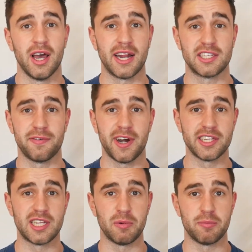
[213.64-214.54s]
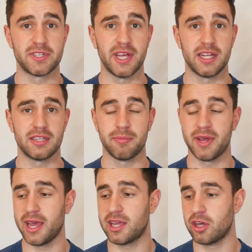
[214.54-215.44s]
And that's a very simple mistake to
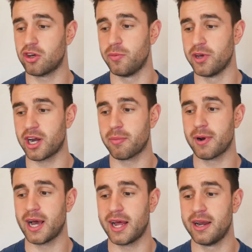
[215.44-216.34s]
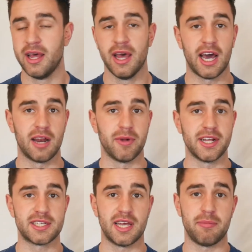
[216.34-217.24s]
make. You could be on a plan and it
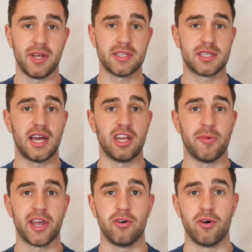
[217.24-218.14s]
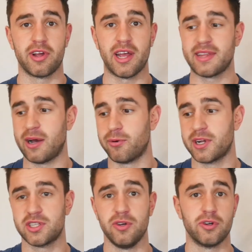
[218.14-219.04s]
might say mince, and you might go and get that one
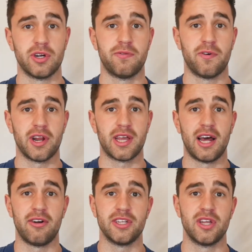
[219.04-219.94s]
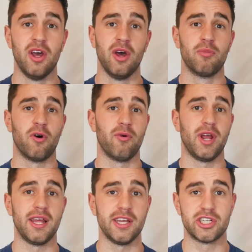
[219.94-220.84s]
as 240 calories, but
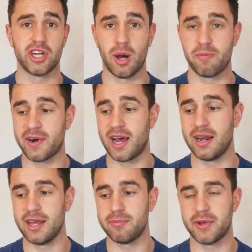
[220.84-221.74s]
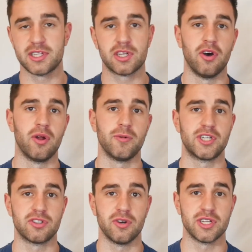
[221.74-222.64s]
really you should opt for that lean mince cut,
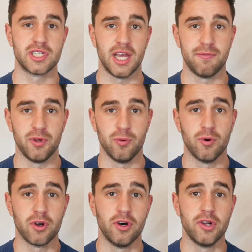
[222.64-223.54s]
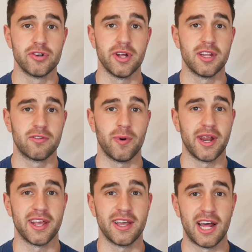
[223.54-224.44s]
which is going to save you
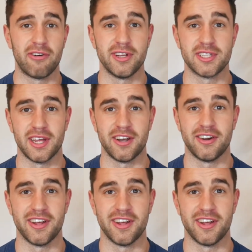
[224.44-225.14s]
120 calories in your